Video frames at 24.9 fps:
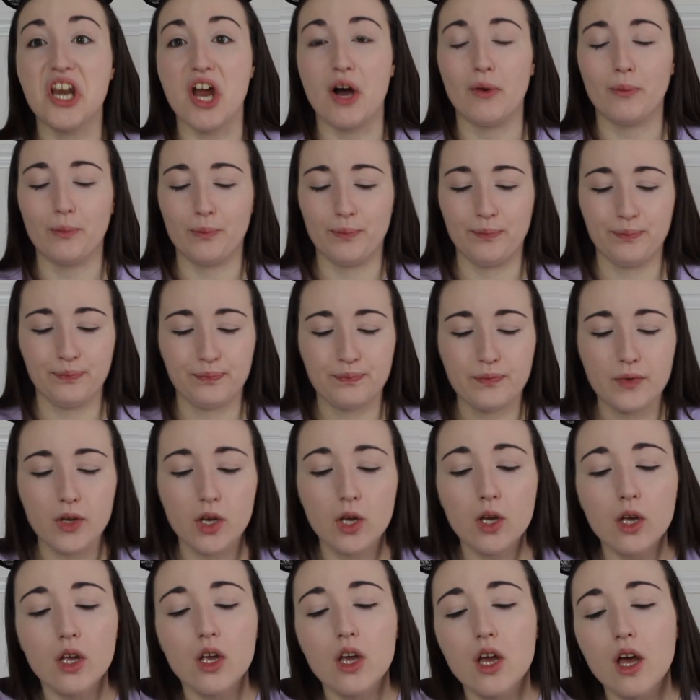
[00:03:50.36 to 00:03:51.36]
no.
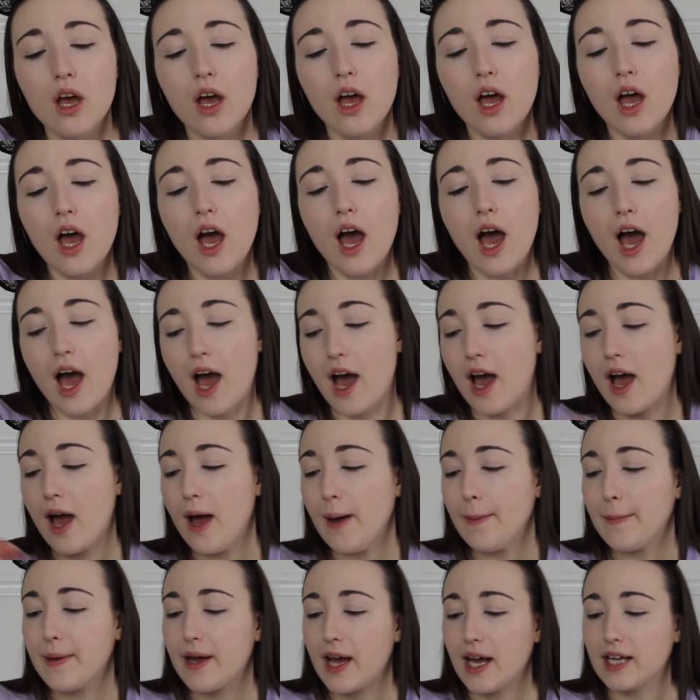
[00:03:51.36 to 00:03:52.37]

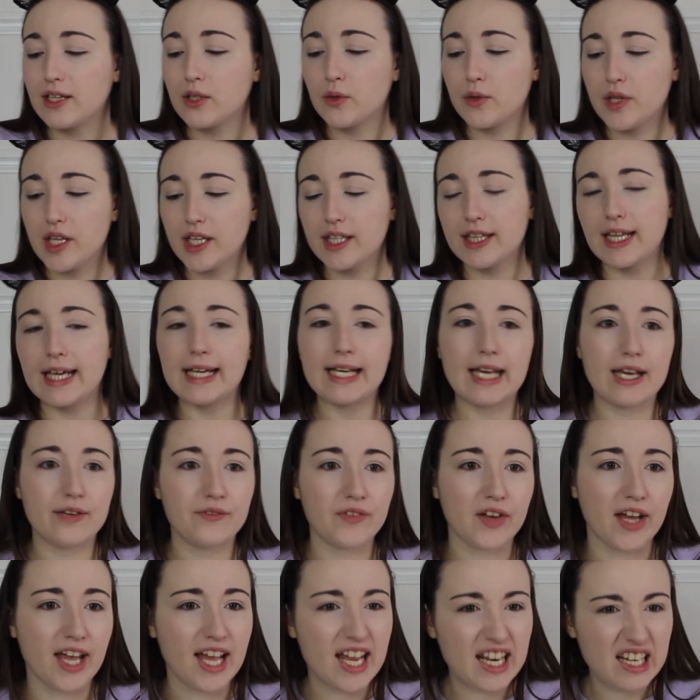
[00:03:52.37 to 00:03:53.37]
Um, I don't think that
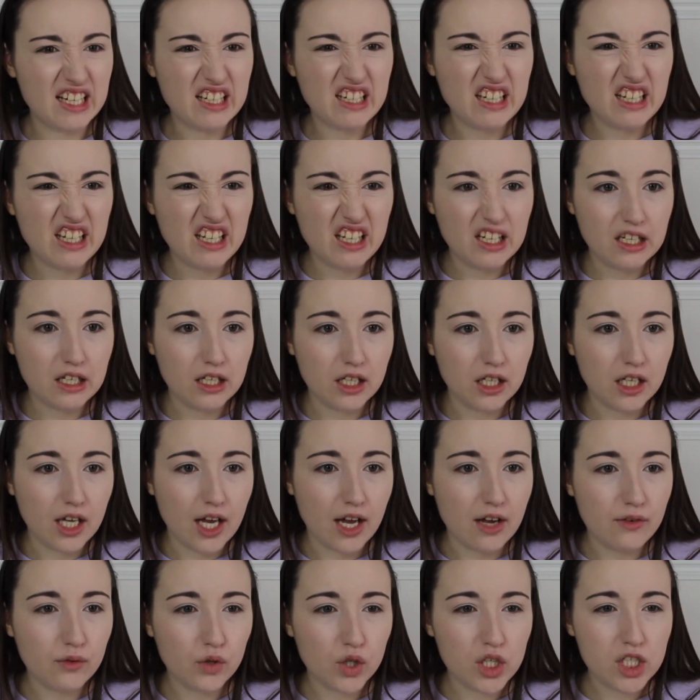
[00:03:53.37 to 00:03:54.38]
gave any
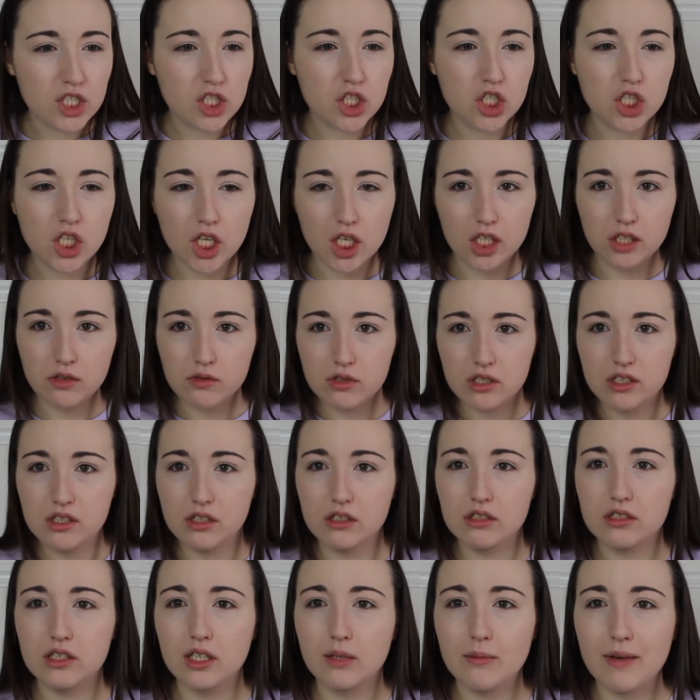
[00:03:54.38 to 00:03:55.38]
coverage. Can you
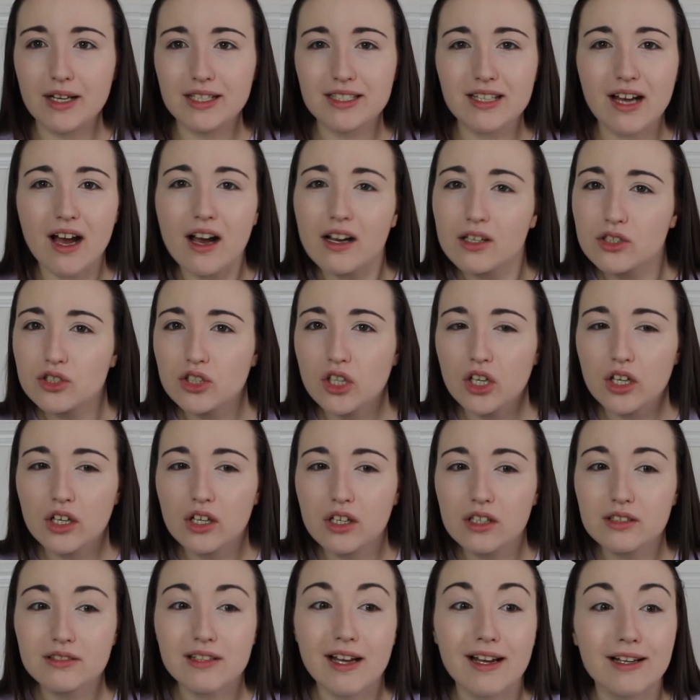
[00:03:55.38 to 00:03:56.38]
still see my dark
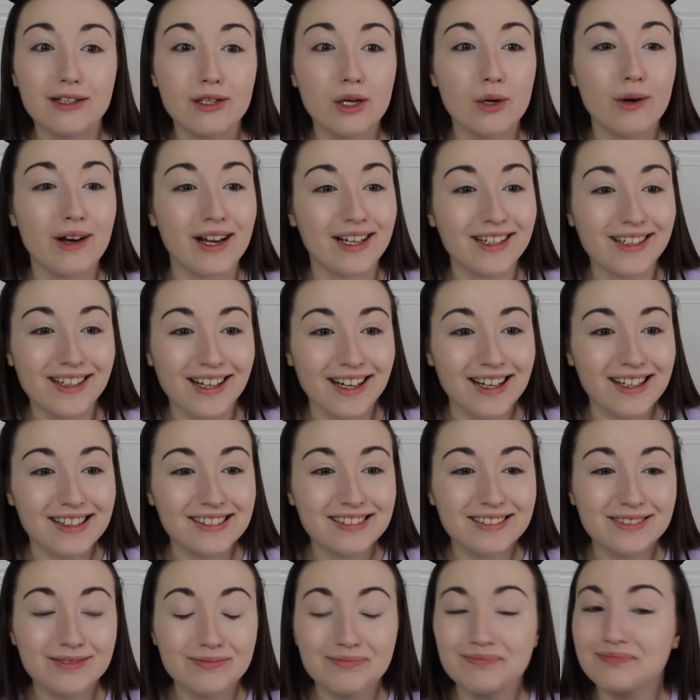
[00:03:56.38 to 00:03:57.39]
circles? I know I
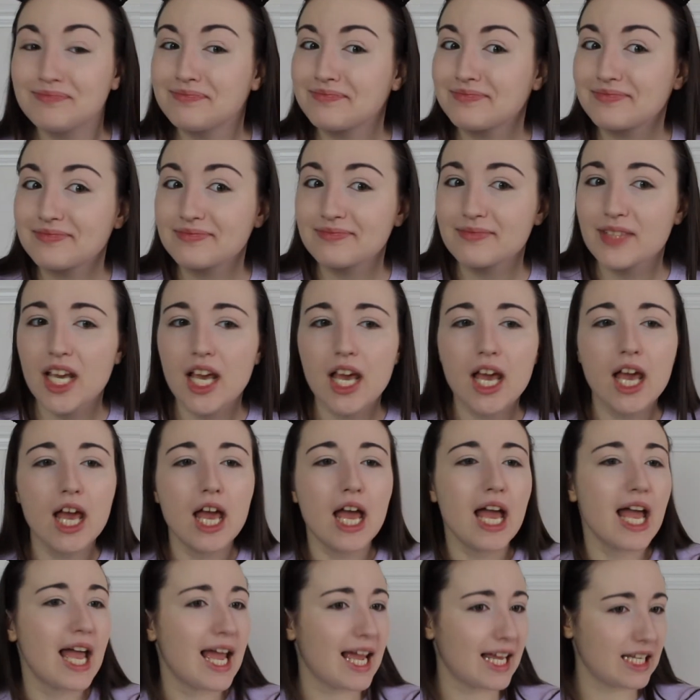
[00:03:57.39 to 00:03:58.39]
can.
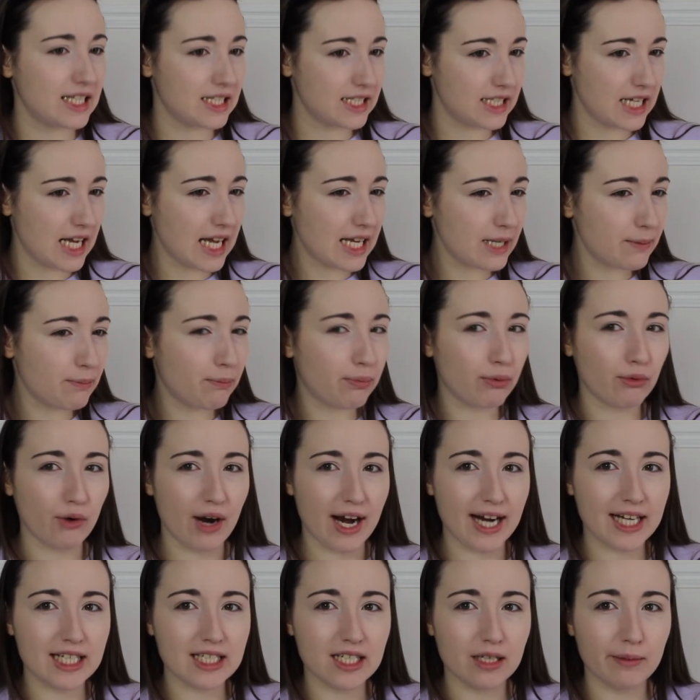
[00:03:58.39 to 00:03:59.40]
It did
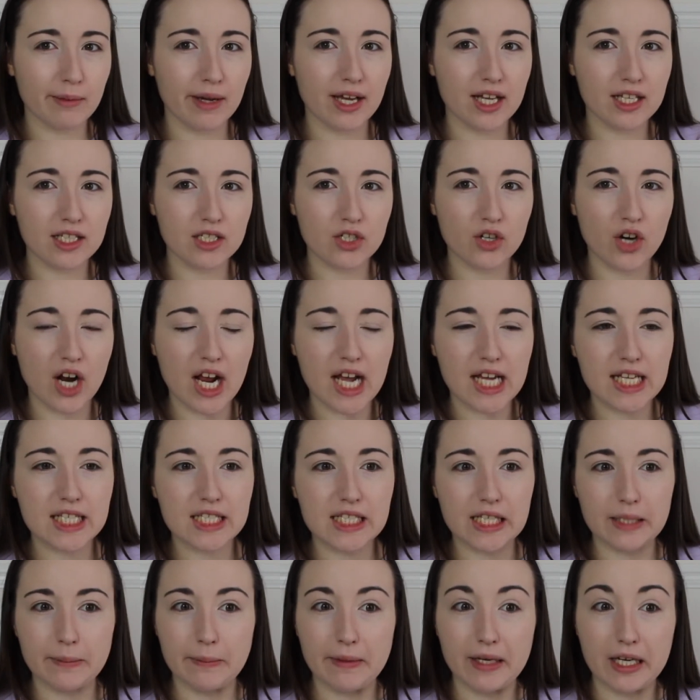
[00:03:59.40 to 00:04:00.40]
brighten my under
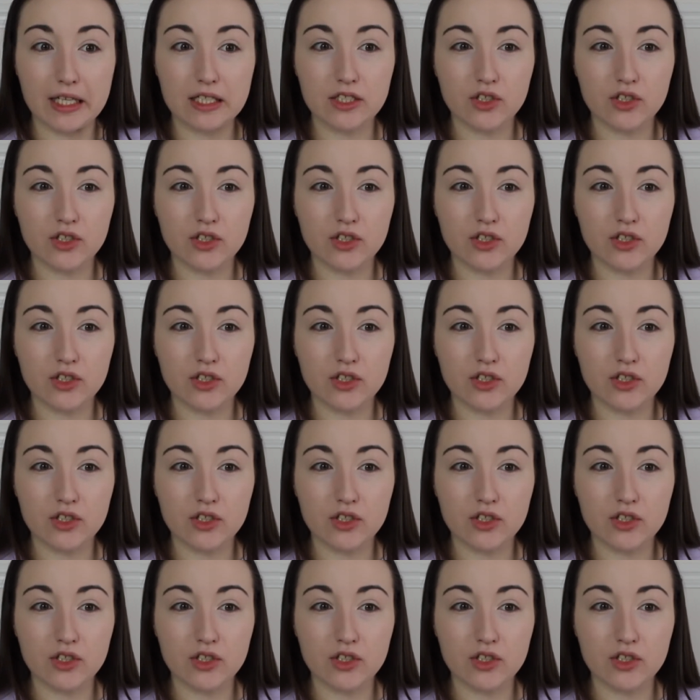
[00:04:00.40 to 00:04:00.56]
eyes, like my